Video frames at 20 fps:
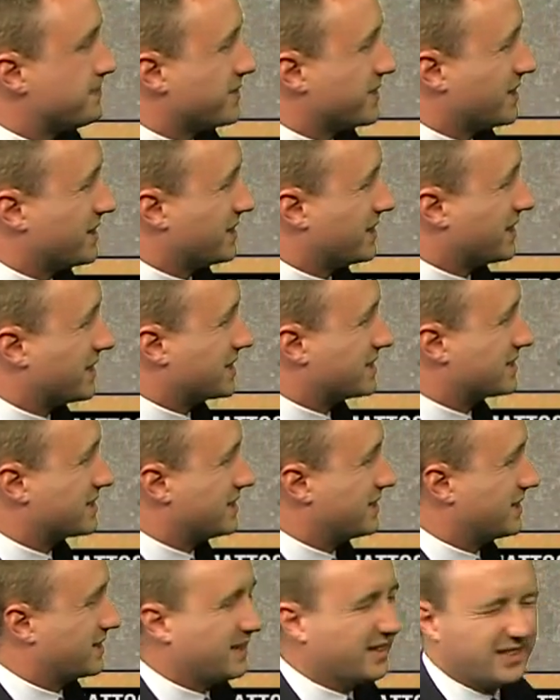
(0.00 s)
The thing is,
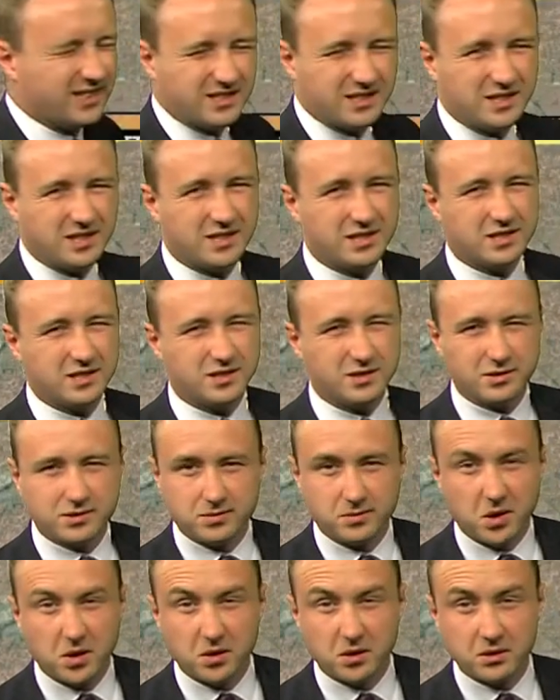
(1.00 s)
again, this chance is so
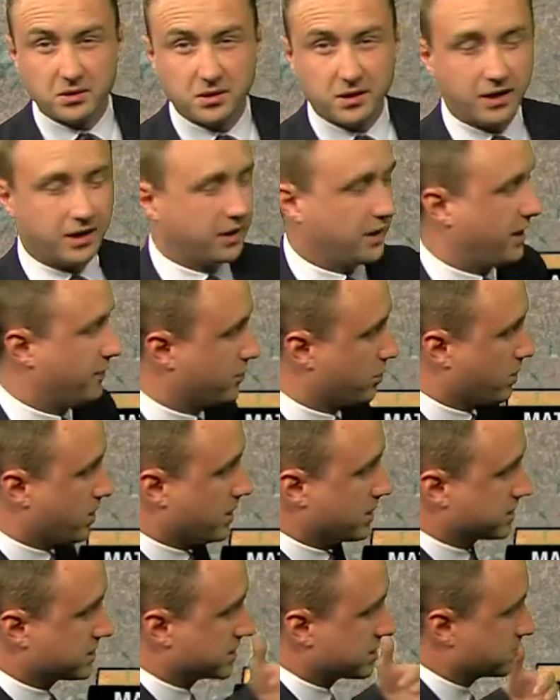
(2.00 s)
small, and everywhere
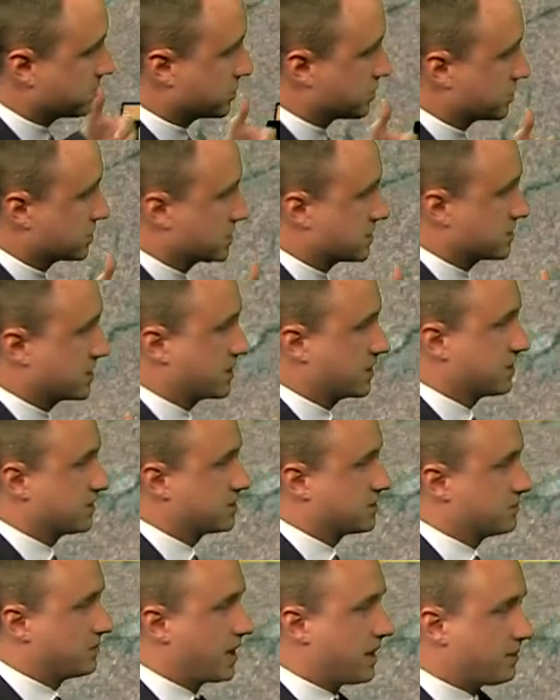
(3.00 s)
else it's mostly sunny.
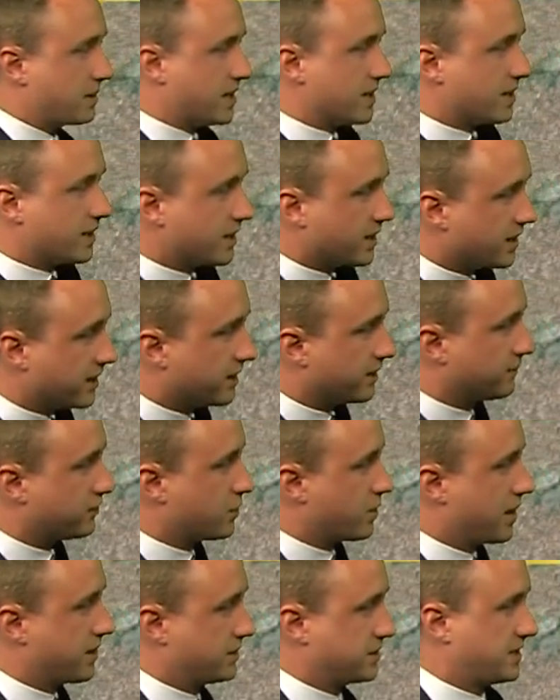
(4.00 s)
So maybe uh, if
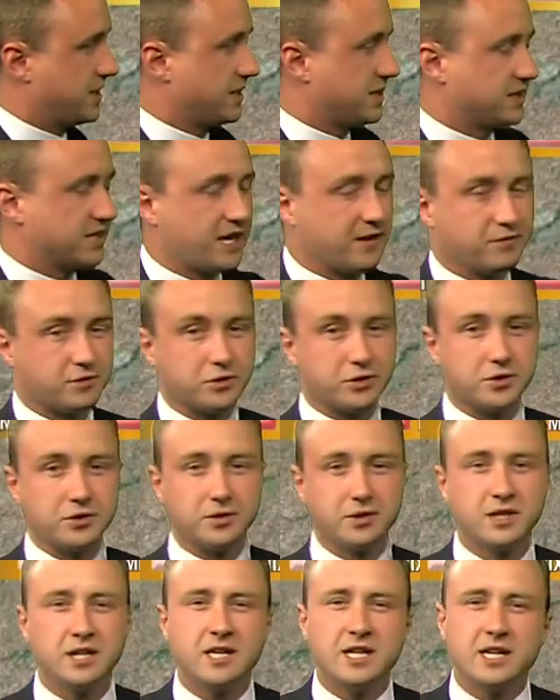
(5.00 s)
you're outside this
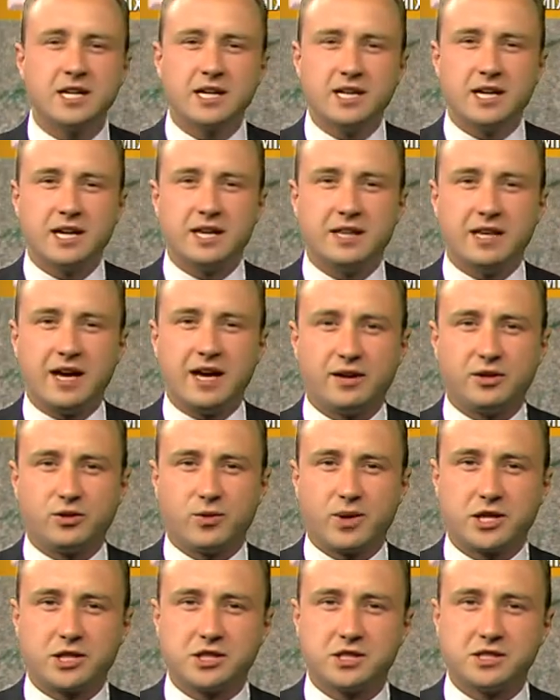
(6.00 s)
afternoon in
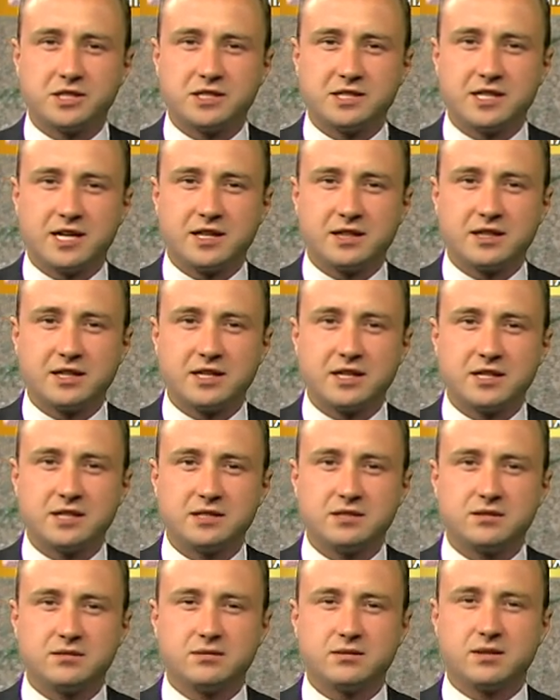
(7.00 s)
direction to the
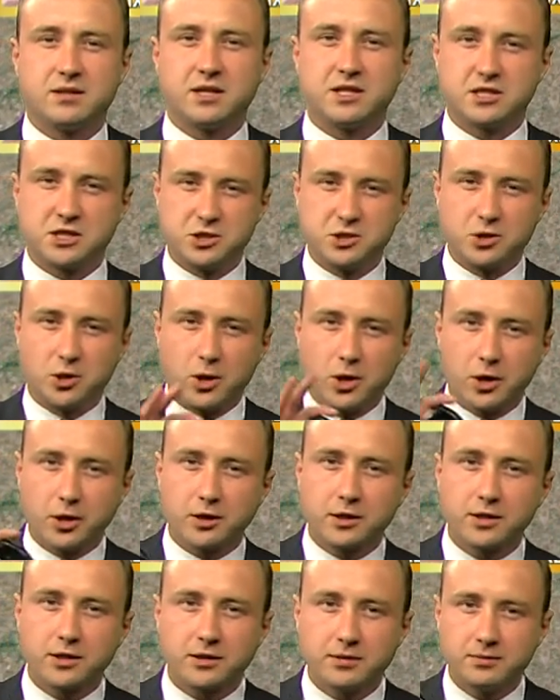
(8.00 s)
southeast, it gets
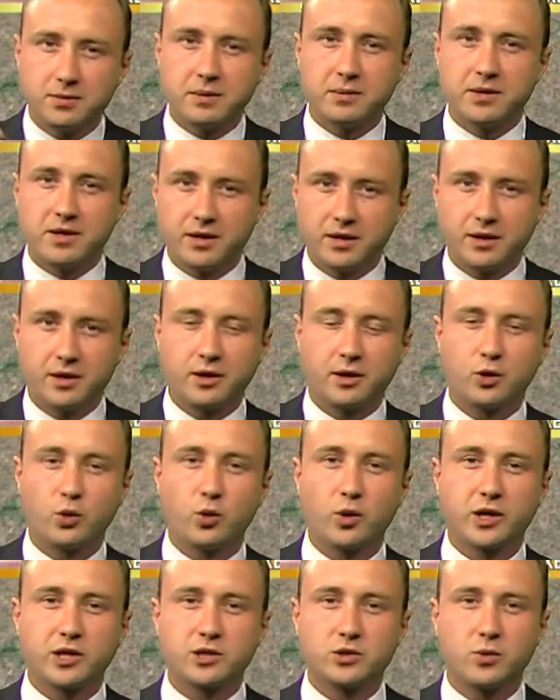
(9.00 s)
dark, maybe a, a
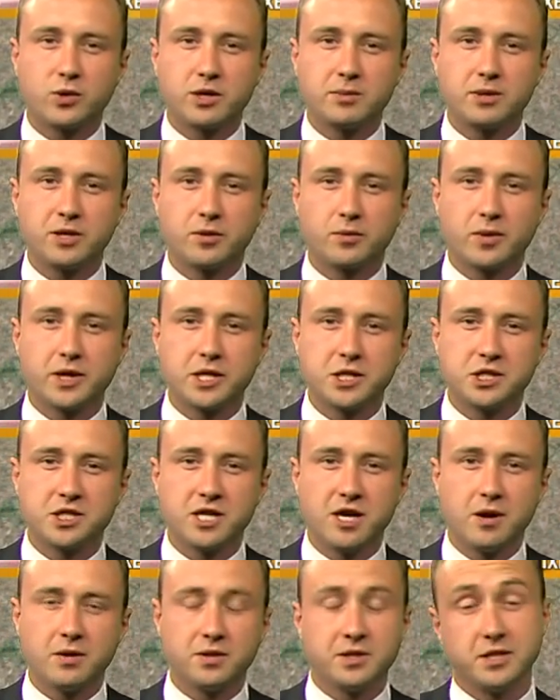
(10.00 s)
quick 20 minute rain
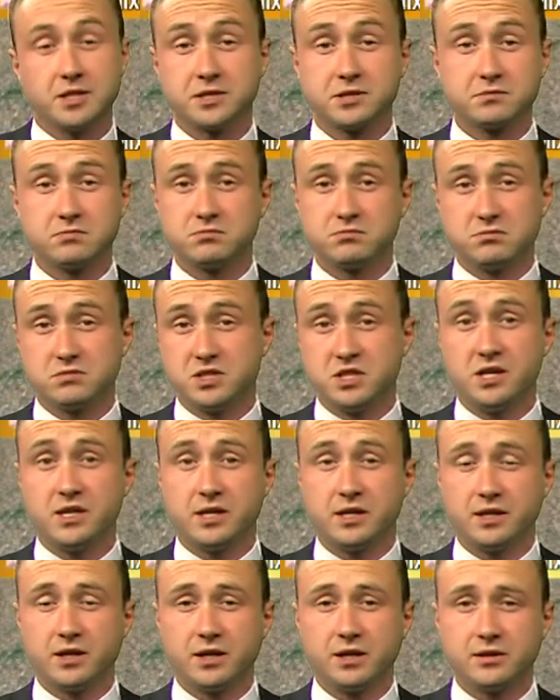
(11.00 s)
shower, then it's
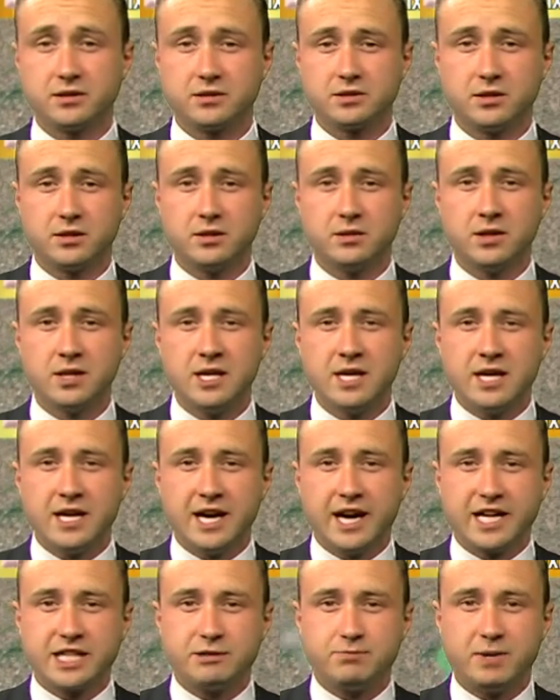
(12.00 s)
sunny again. So
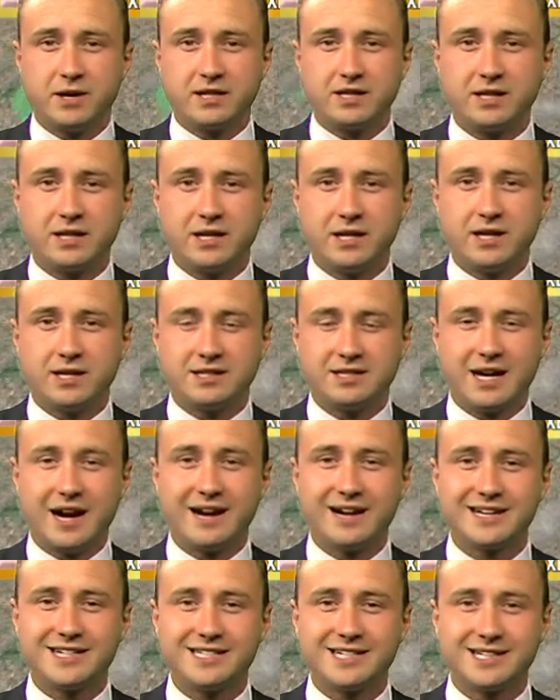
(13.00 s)
expect a, a,
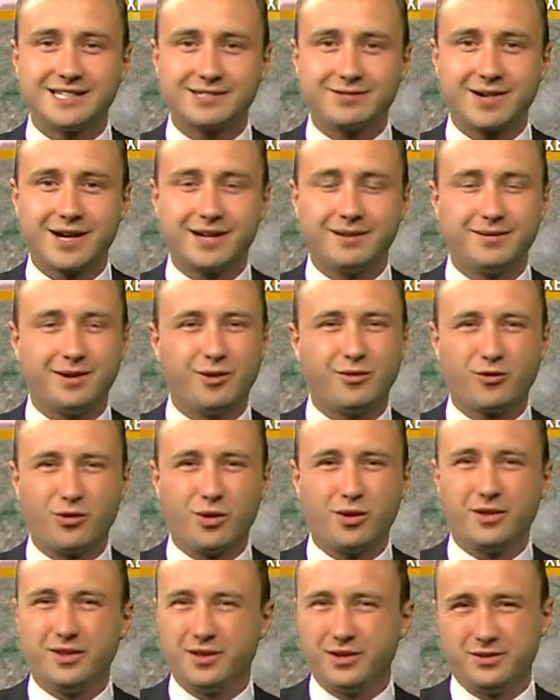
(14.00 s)
tiny chance of rain.
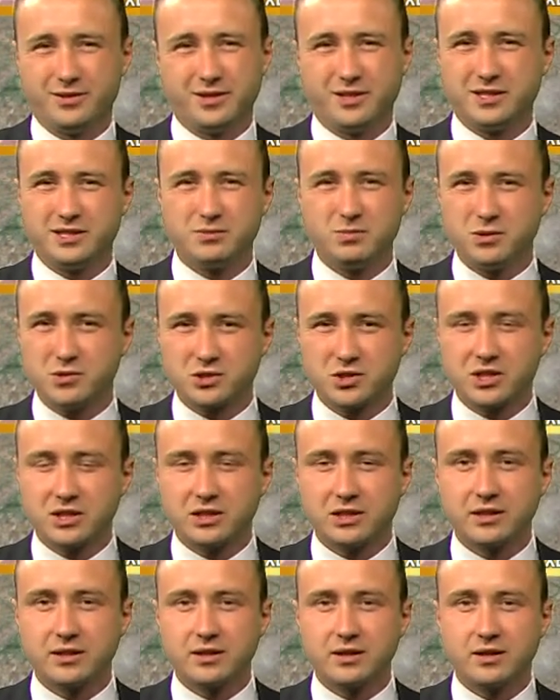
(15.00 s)
Overall, though, it's mostly
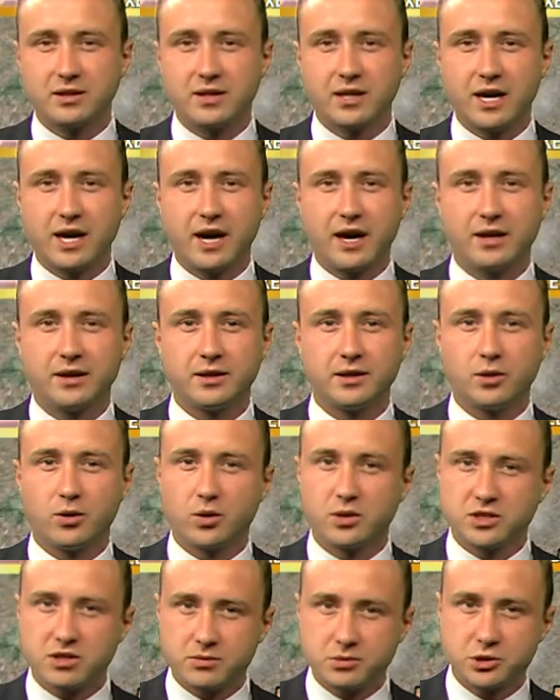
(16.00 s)
clear. And, you know,
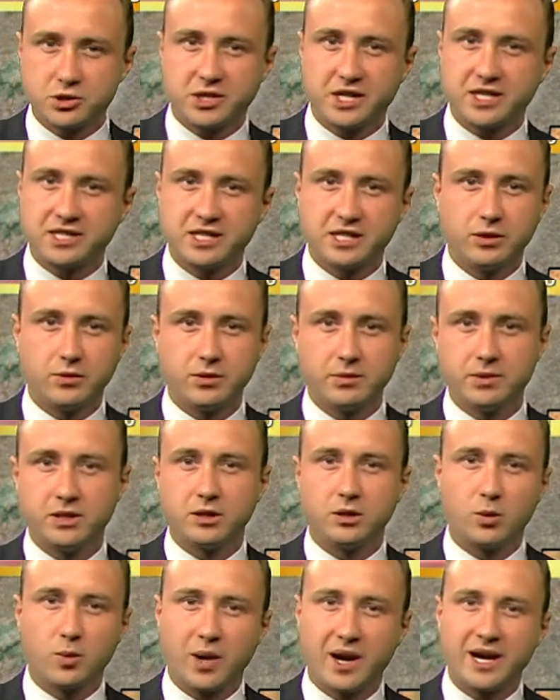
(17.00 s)
our temperatures, like I said, they're in the mid
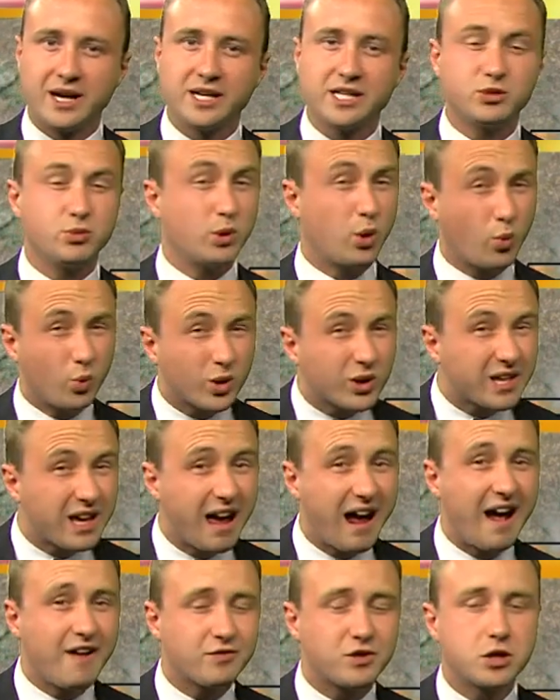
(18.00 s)
to lower 80s. We don't really
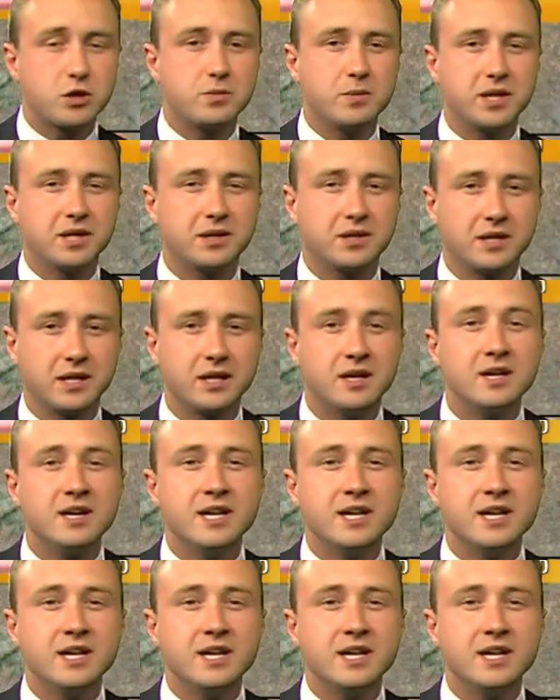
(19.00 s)
have the humidity